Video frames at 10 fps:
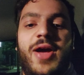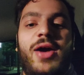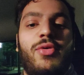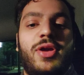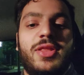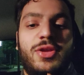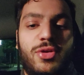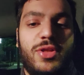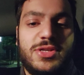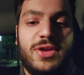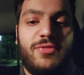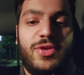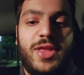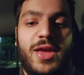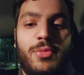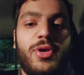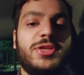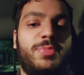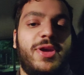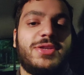how can they do this every day? Well,
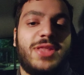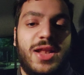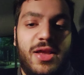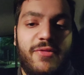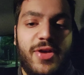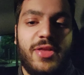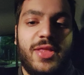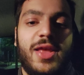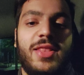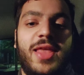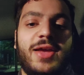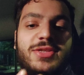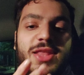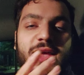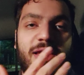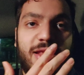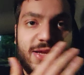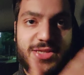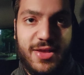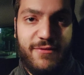it's because they love it. That's
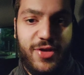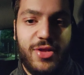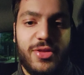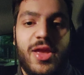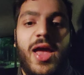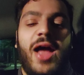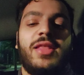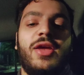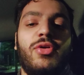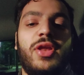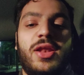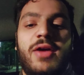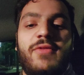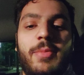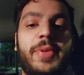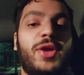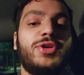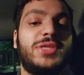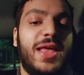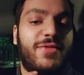their field, and they only love it
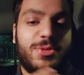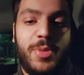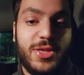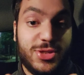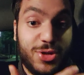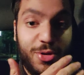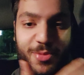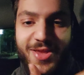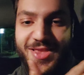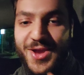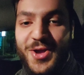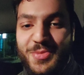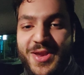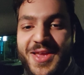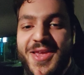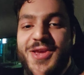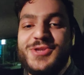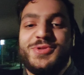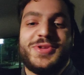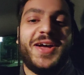because they've spent so much time in it.
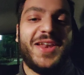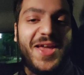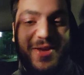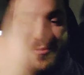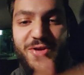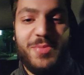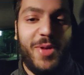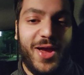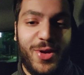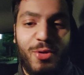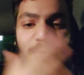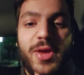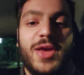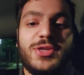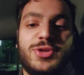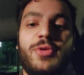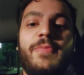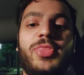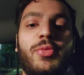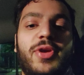So it's kind of like a feedback loop. So
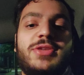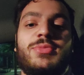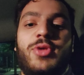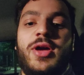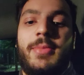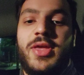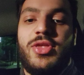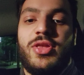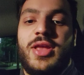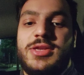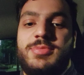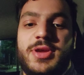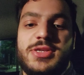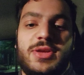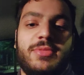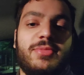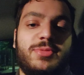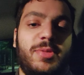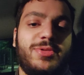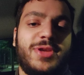the reason why I mention that is because sometimes
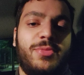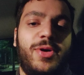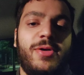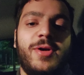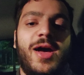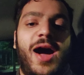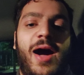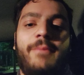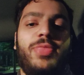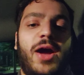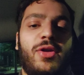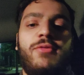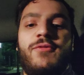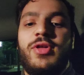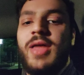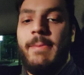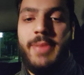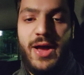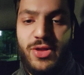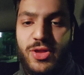people say, well, I don't feel that
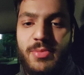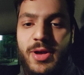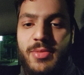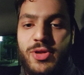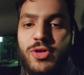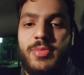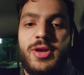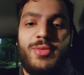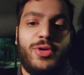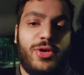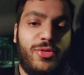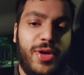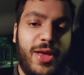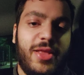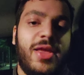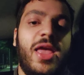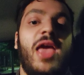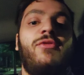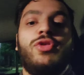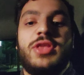passionate about my job and I want to quit. And
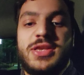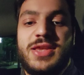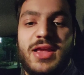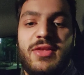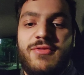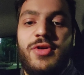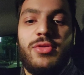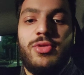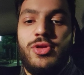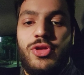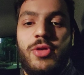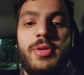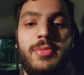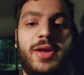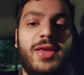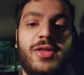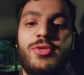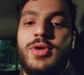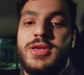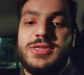if you're dissatisfied with your job in many
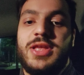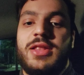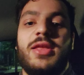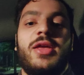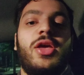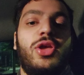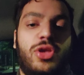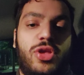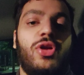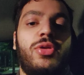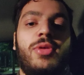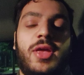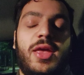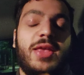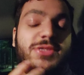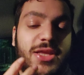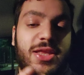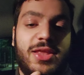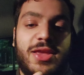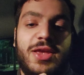other ways, then it is an
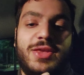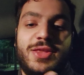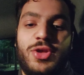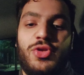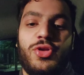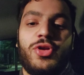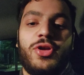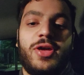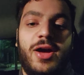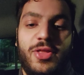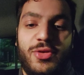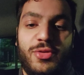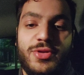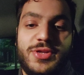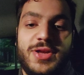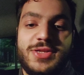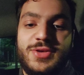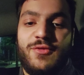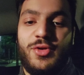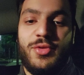indicator that you should look at other
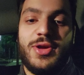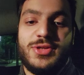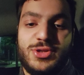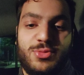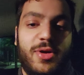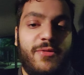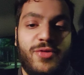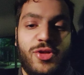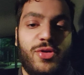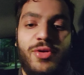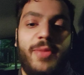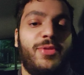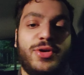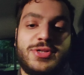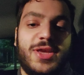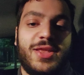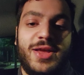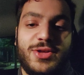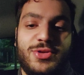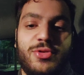alternative careers as well, for sure. I'm not saying
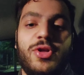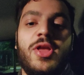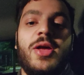that at all,